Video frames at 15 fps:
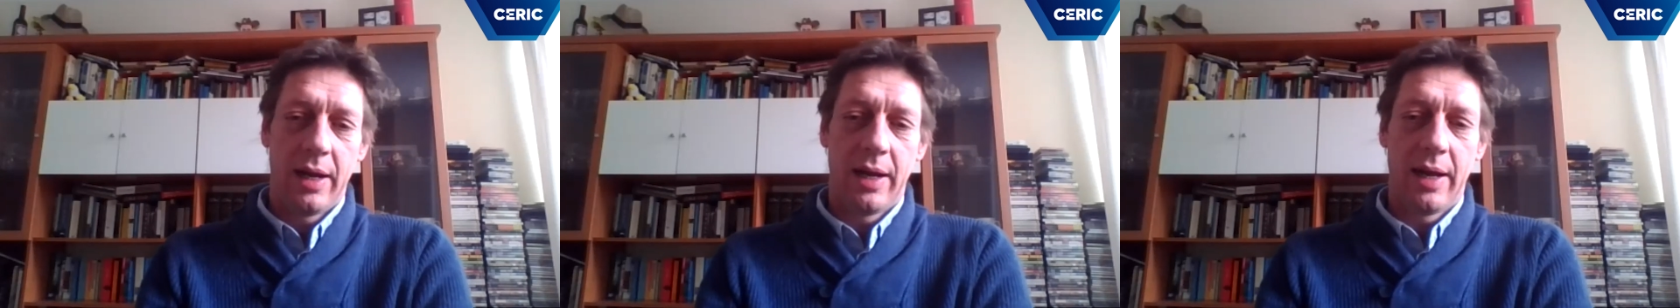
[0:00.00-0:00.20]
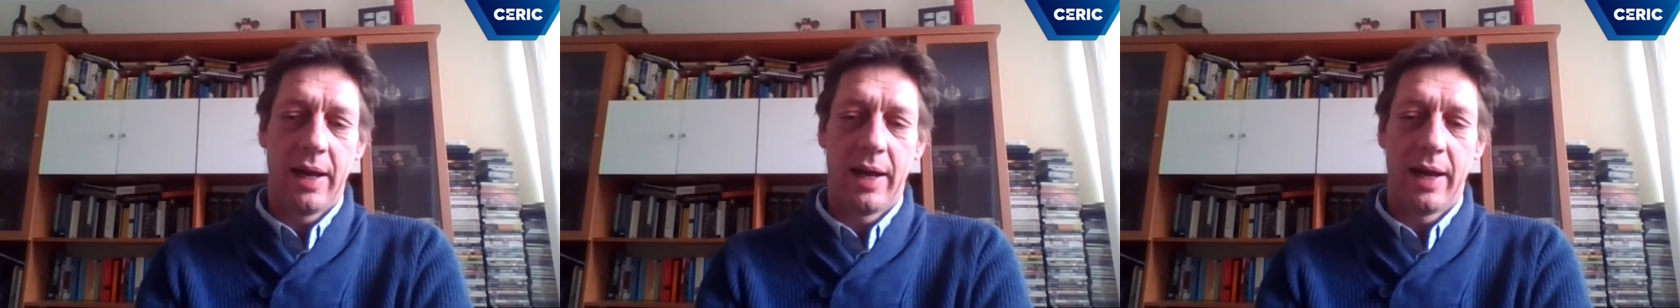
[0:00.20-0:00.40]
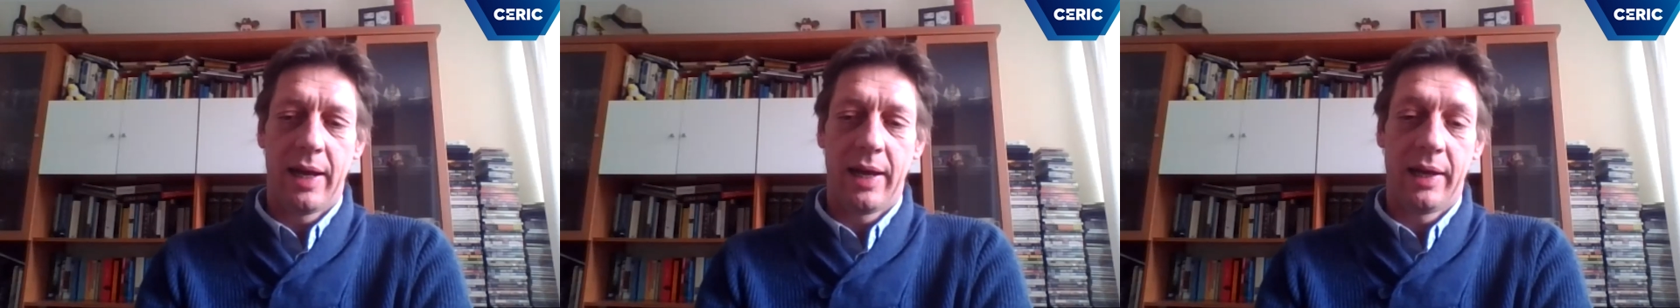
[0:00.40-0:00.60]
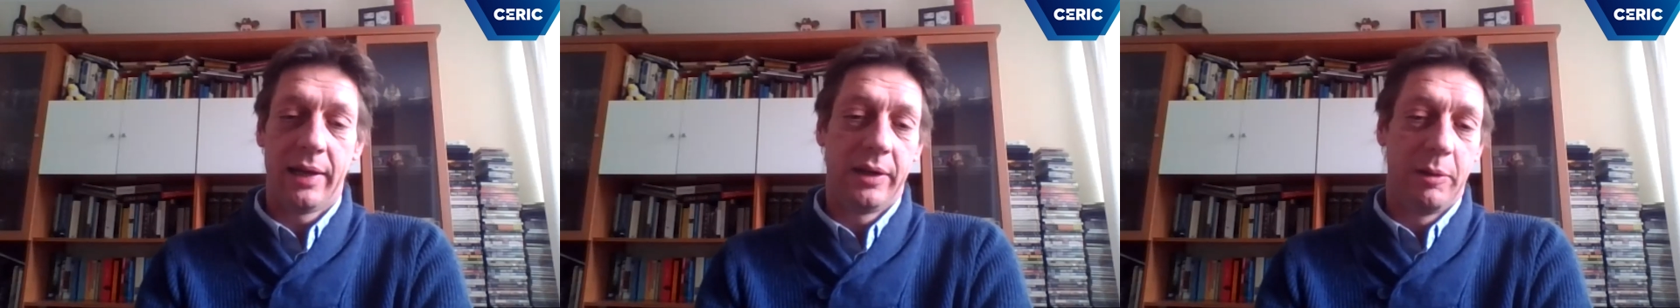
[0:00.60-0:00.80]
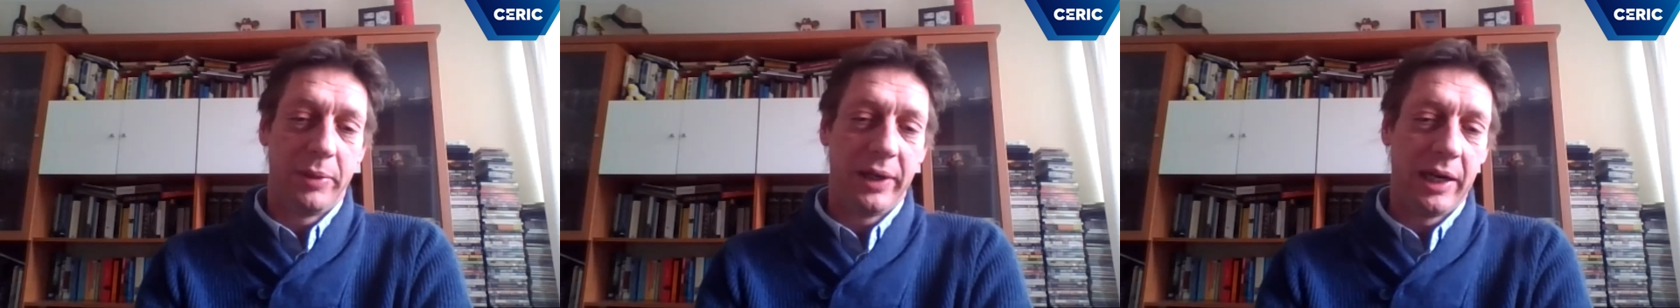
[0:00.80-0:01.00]

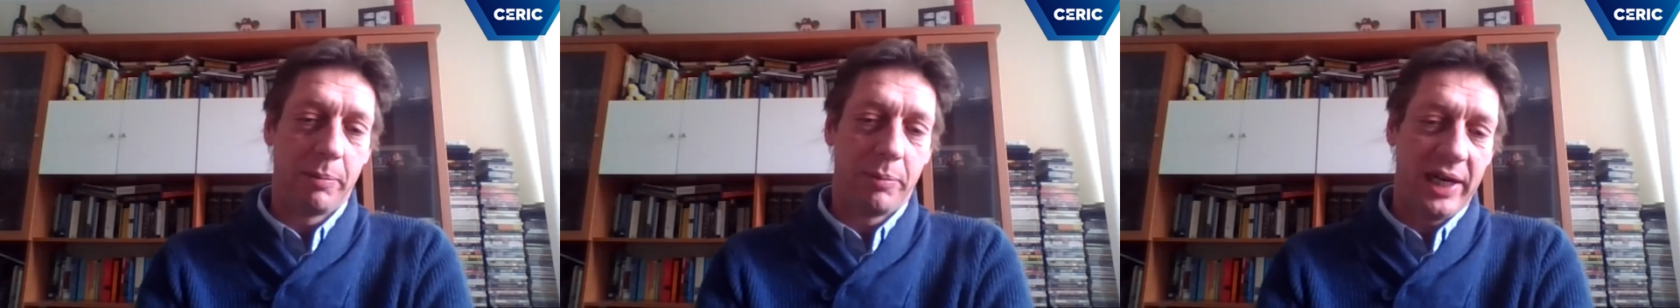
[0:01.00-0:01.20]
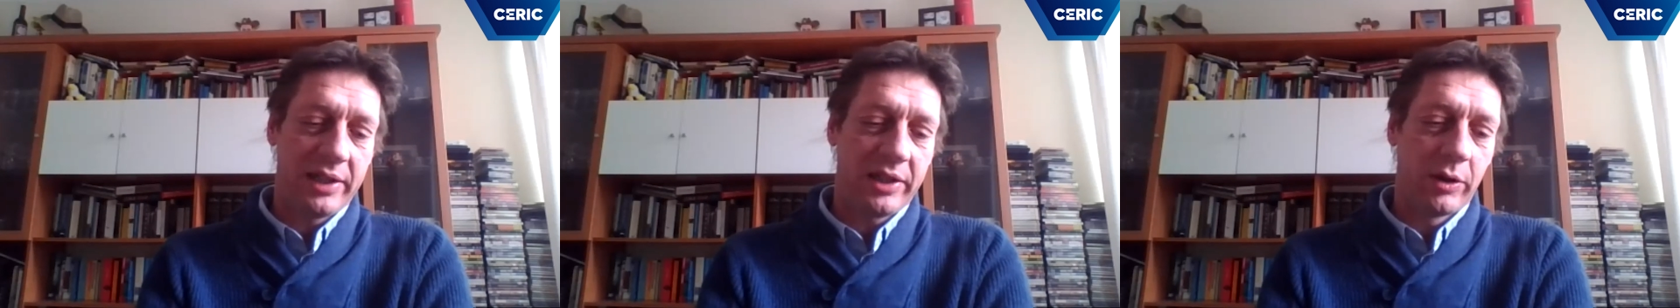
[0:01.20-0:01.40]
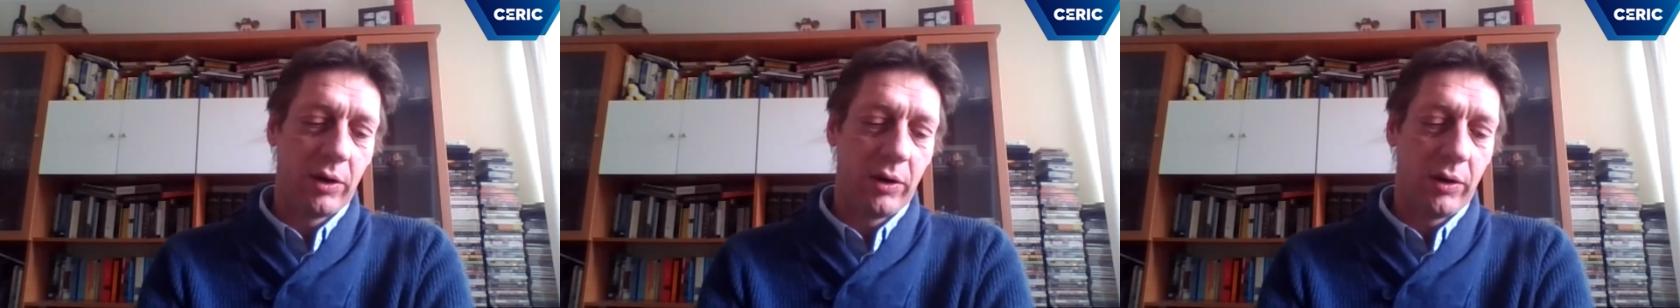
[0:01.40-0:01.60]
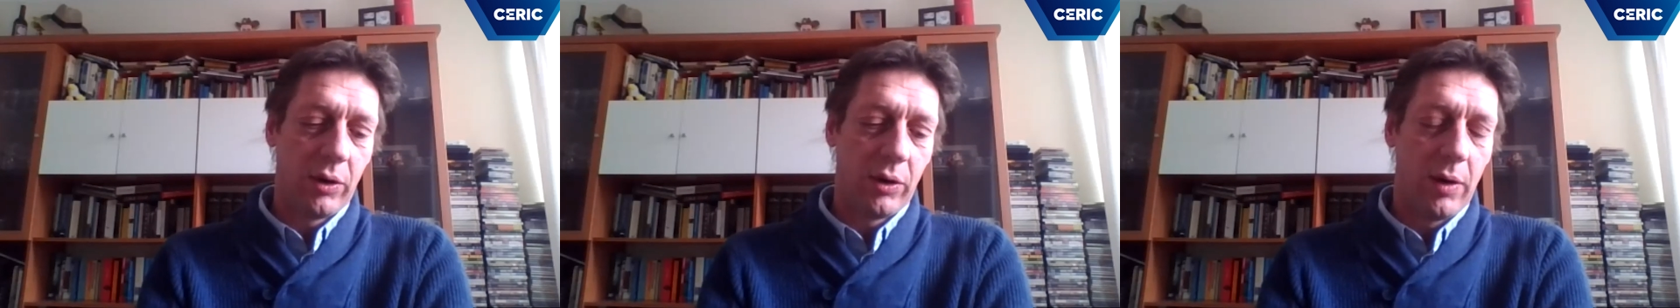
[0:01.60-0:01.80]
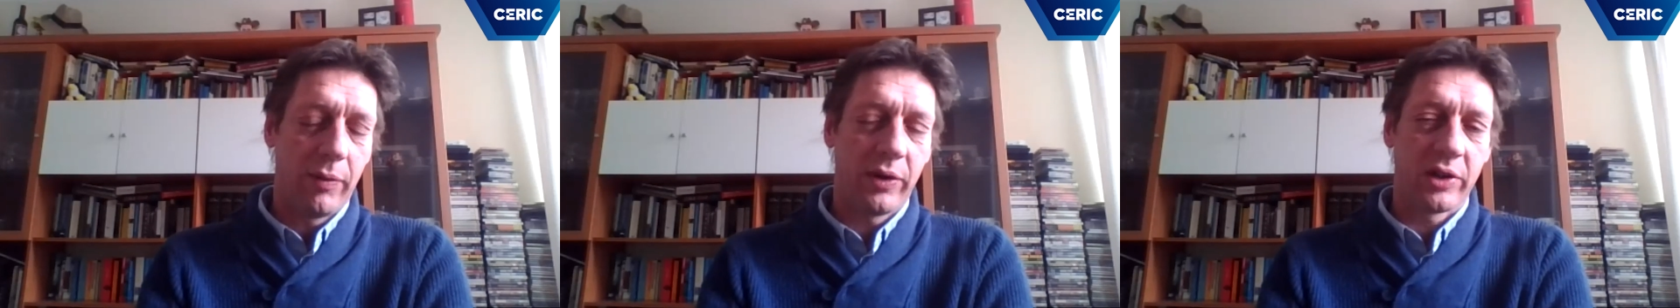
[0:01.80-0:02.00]
And the bigger picture,
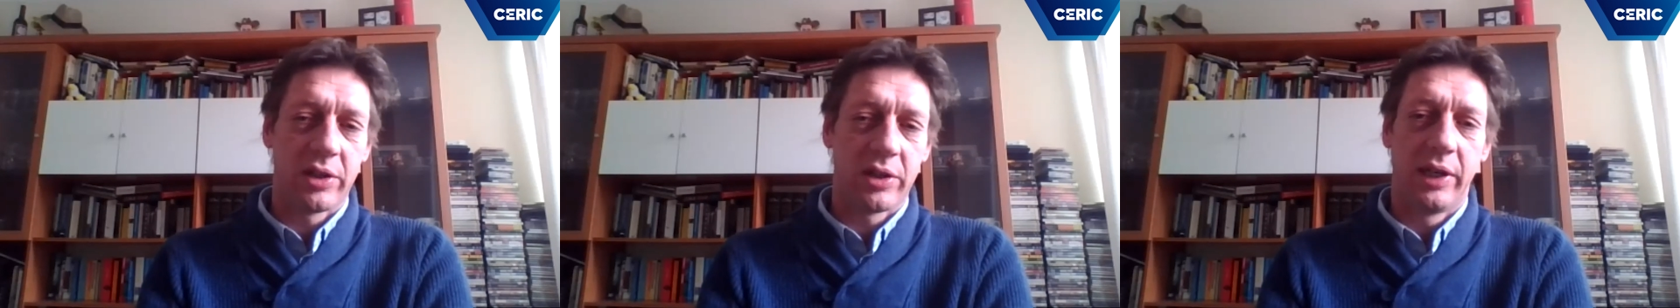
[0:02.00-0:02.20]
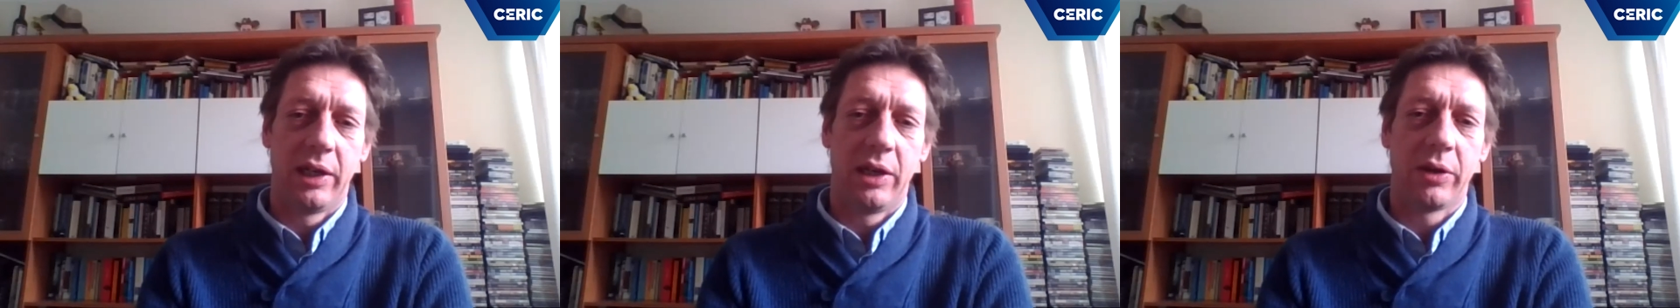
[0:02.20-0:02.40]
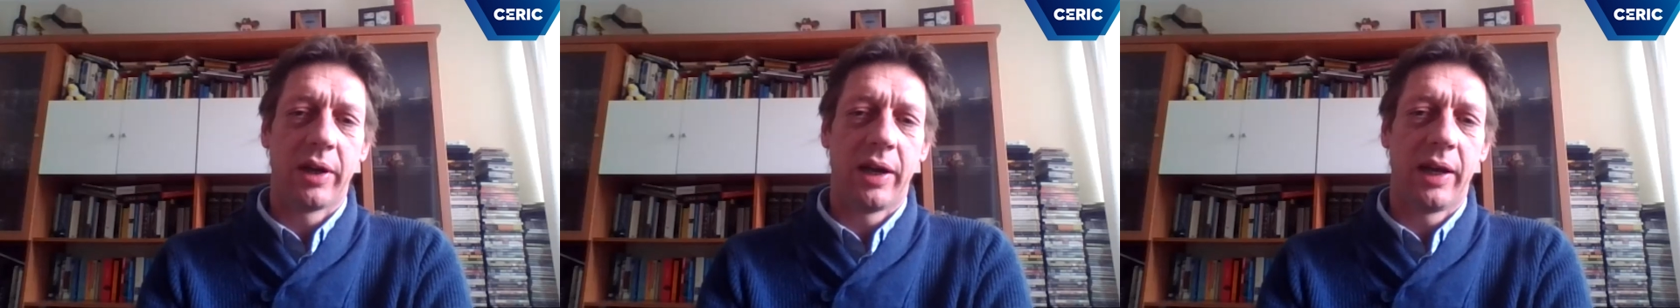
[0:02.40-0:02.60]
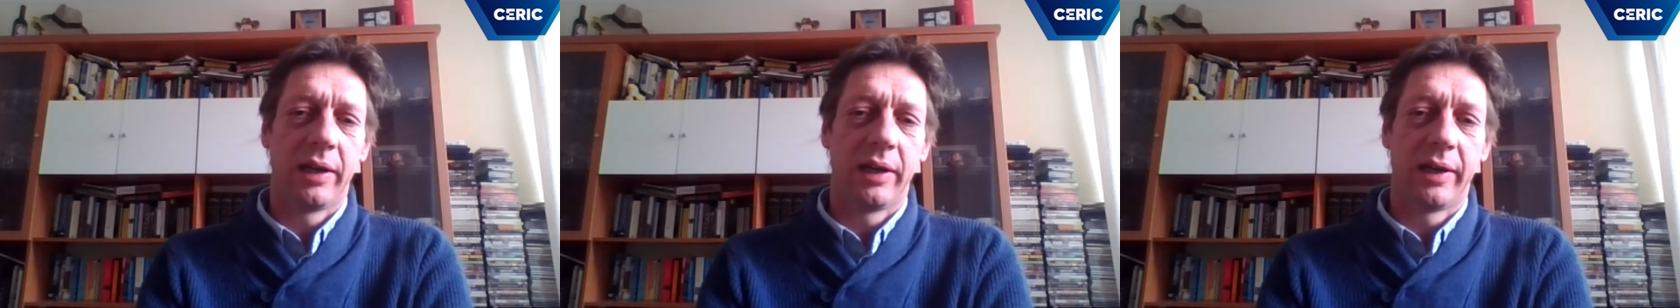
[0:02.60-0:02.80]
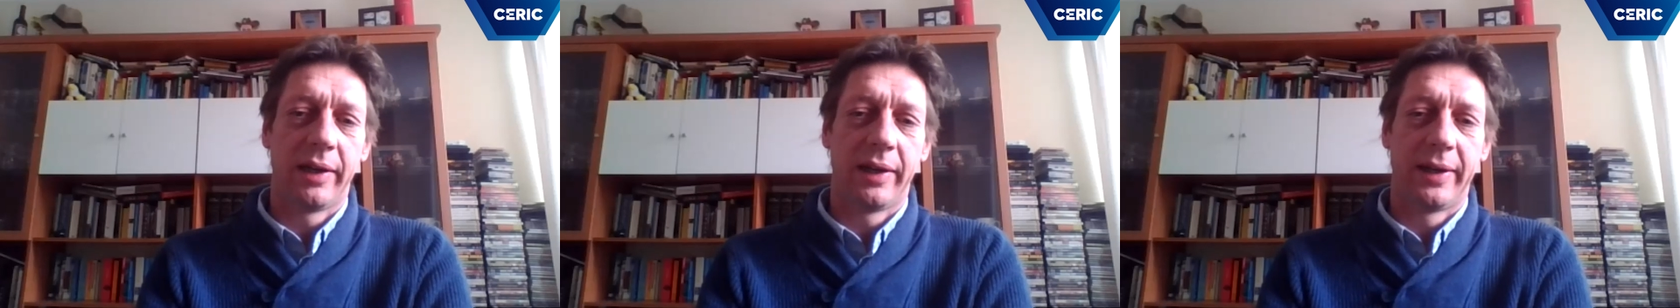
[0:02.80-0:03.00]
obviously, you can